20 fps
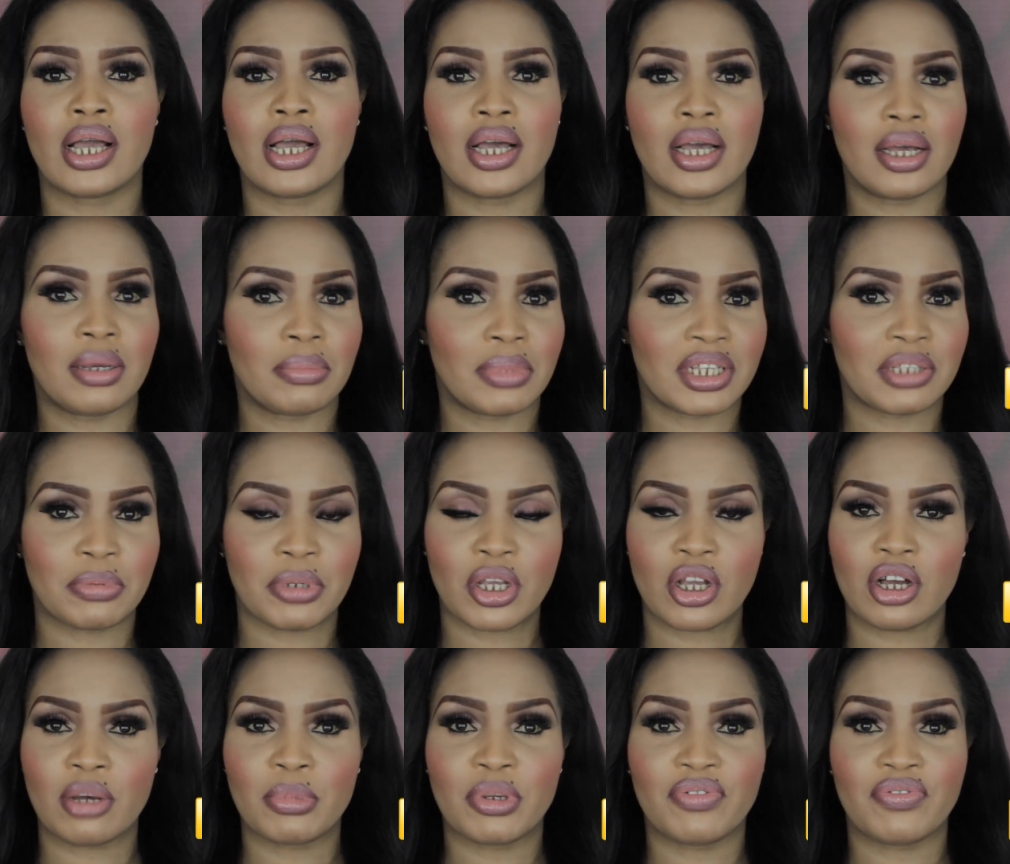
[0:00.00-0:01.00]
has been
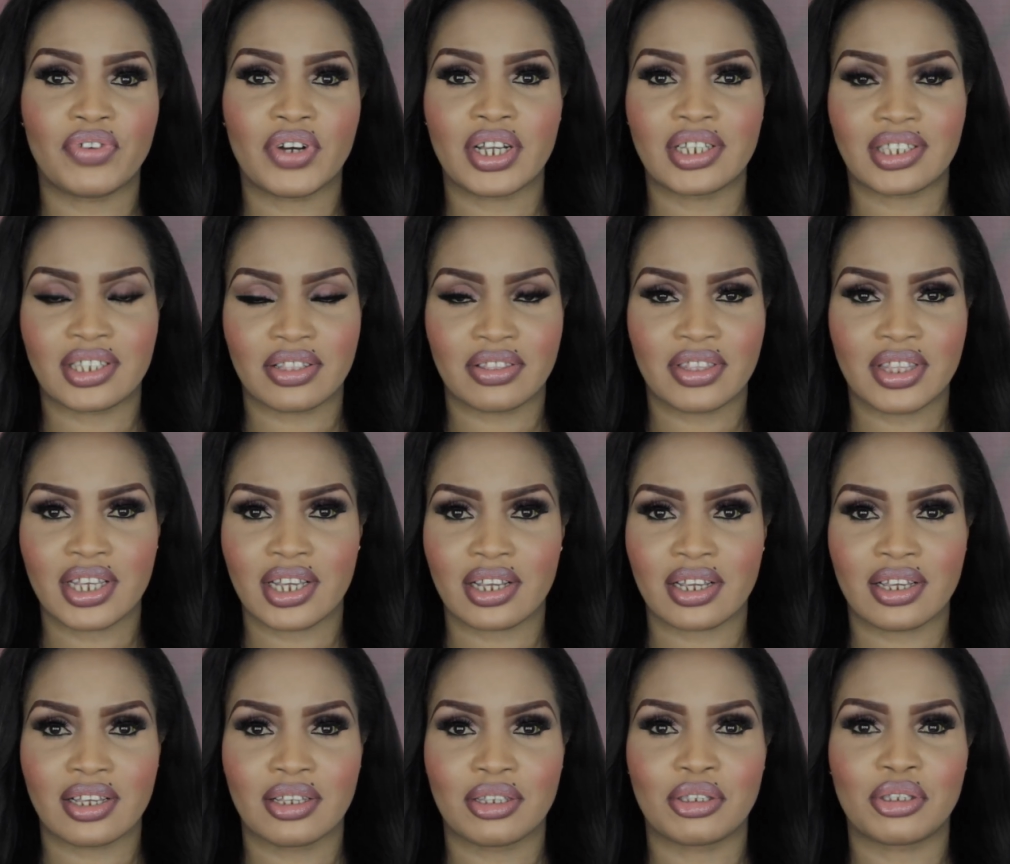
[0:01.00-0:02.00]
coming fast and
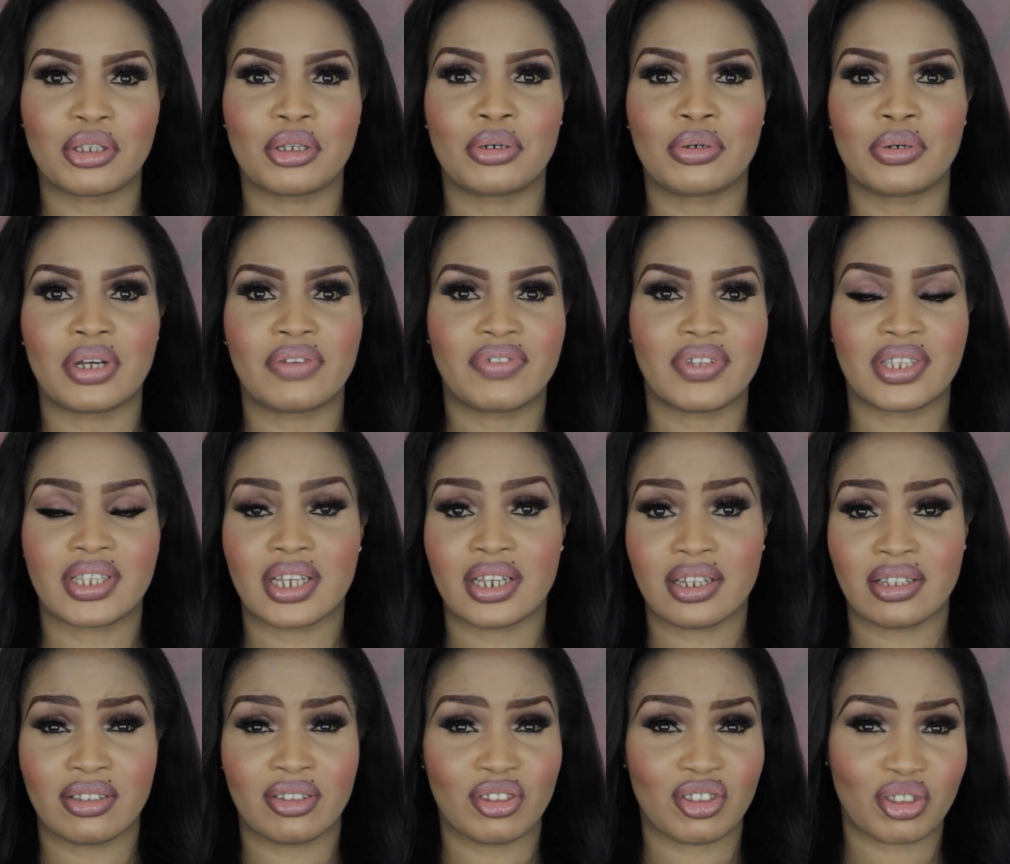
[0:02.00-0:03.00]
thick. So I've
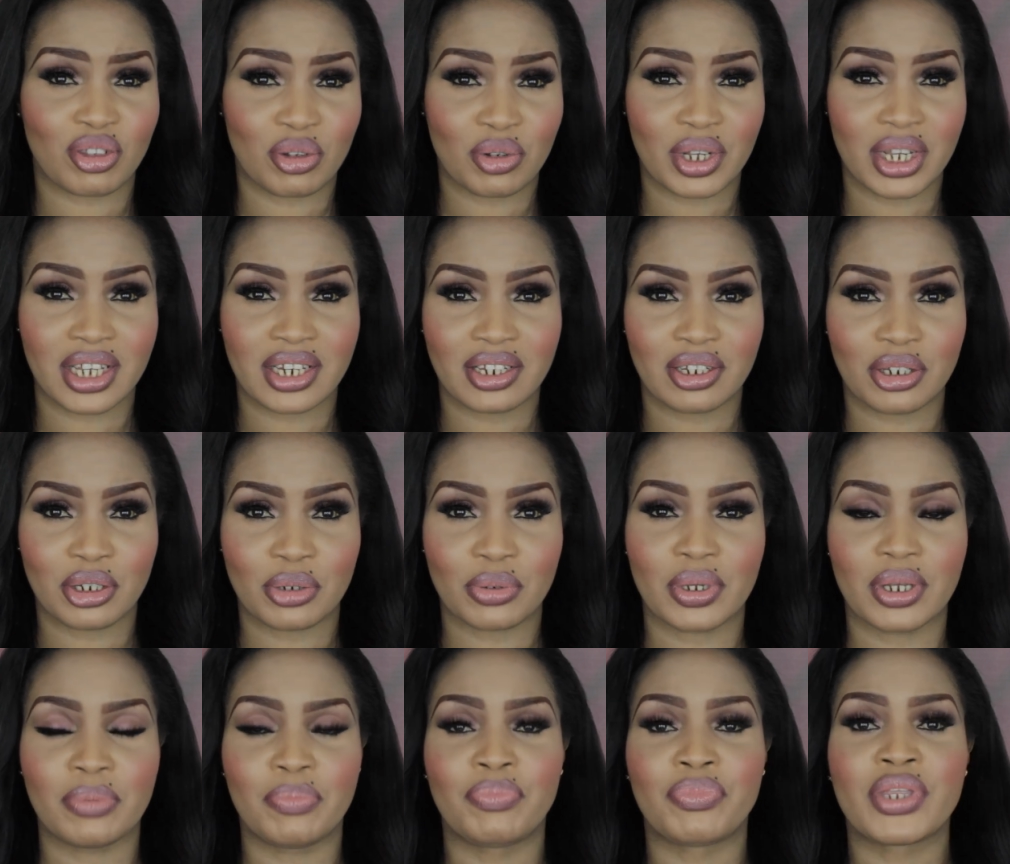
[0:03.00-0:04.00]
decided to just go ahead and do
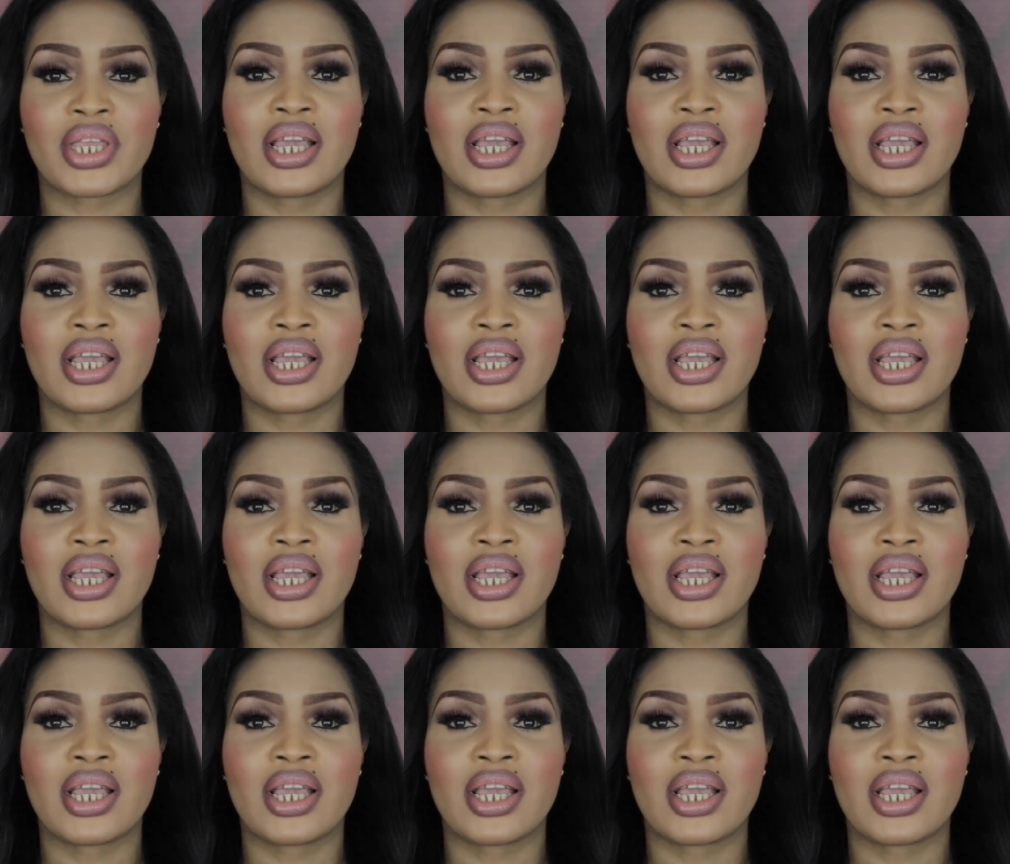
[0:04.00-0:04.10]
it.